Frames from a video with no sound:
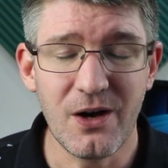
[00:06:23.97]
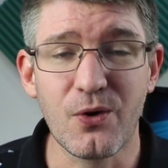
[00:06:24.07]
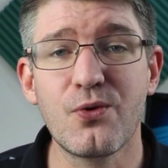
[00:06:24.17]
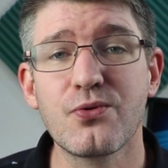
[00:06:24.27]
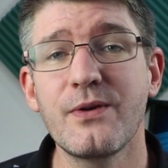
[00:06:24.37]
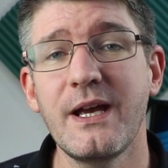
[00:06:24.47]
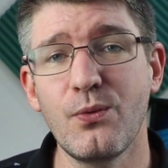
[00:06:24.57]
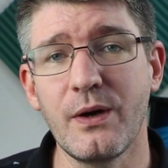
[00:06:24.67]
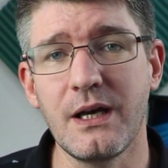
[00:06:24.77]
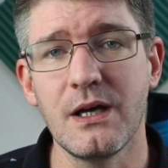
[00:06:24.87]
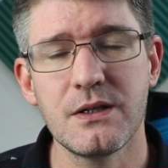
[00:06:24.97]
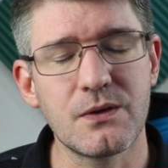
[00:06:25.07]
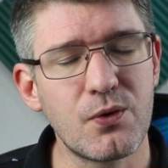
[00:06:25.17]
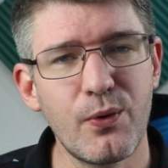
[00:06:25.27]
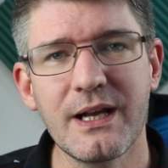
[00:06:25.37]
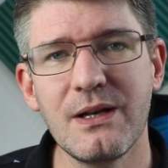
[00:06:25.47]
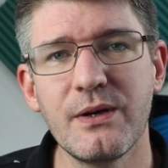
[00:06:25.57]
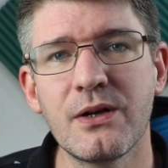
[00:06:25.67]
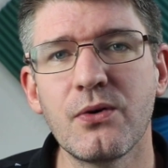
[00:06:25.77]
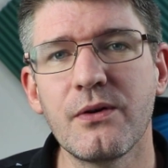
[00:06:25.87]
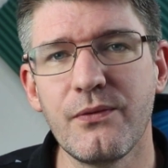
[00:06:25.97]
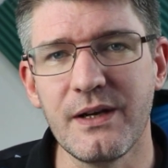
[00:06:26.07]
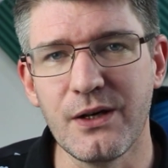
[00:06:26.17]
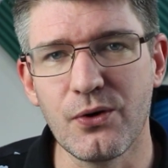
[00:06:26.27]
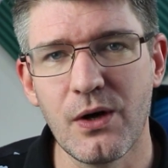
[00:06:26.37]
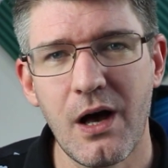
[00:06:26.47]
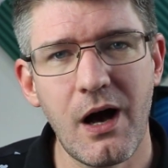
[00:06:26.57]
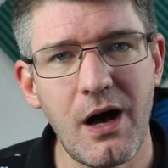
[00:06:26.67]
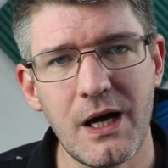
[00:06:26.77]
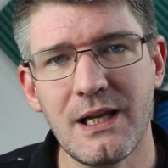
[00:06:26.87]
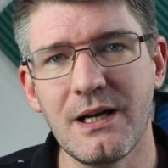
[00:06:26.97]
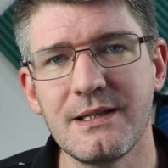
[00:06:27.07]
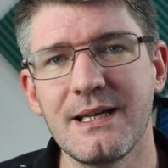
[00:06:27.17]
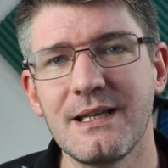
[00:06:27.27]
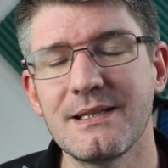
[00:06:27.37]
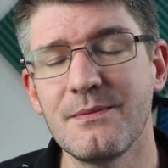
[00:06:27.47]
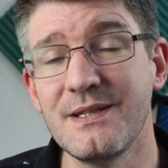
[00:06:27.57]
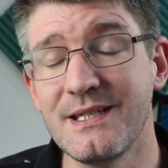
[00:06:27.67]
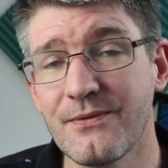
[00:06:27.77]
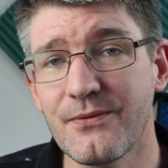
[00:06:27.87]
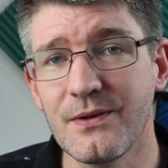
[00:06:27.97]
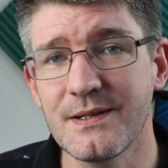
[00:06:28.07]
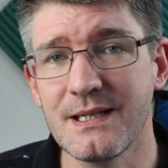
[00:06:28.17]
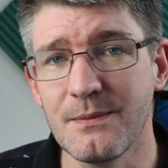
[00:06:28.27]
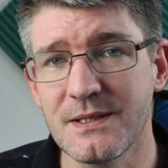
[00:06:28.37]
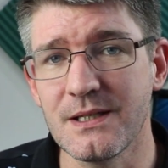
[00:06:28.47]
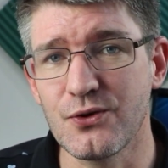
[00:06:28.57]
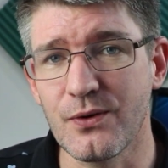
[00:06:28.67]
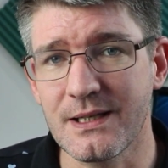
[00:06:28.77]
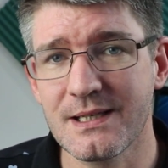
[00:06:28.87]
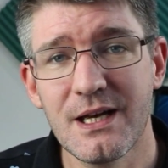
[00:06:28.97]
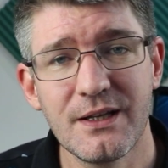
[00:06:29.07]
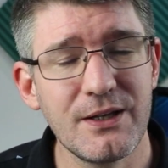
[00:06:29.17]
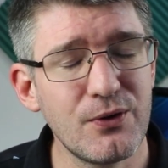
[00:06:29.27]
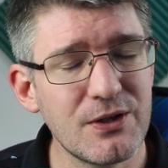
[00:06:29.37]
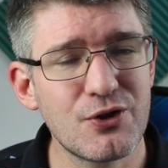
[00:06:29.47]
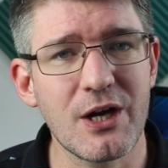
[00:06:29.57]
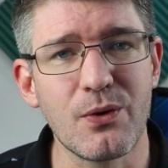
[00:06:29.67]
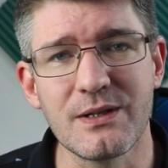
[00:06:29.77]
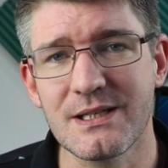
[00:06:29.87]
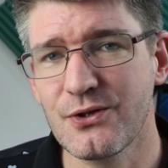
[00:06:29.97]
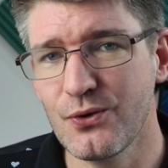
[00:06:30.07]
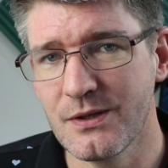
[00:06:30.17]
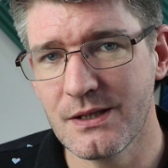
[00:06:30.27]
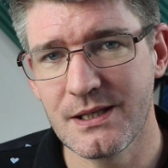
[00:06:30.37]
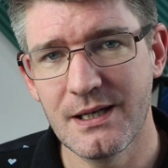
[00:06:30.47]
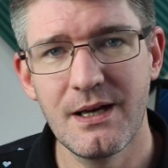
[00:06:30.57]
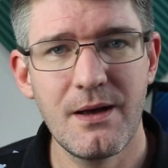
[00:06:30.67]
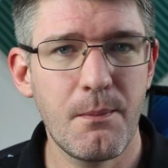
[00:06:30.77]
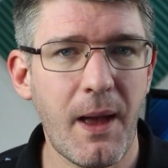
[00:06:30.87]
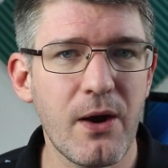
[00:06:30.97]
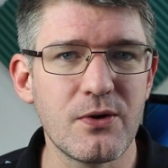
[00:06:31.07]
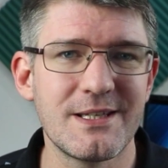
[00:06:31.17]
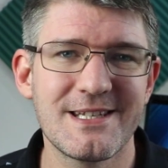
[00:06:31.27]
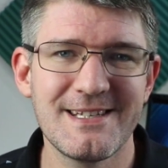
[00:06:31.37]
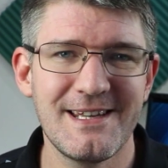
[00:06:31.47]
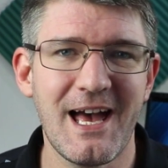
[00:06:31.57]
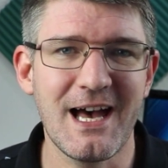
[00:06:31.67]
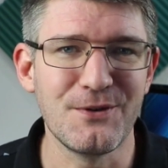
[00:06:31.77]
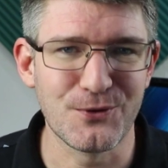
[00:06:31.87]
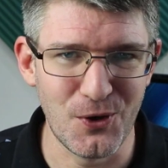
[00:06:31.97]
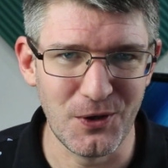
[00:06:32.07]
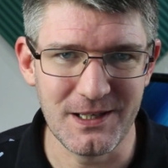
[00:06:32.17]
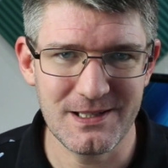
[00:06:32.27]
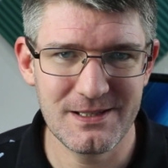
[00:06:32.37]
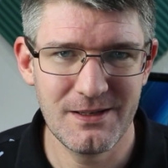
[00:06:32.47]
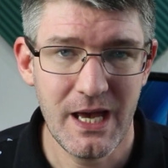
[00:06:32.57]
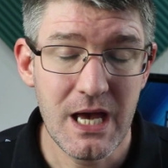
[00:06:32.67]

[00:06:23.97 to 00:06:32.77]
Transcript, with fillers: a great way to quickly record a video highlighting some different tips and tricks that you can share with students, parents, and colleagues.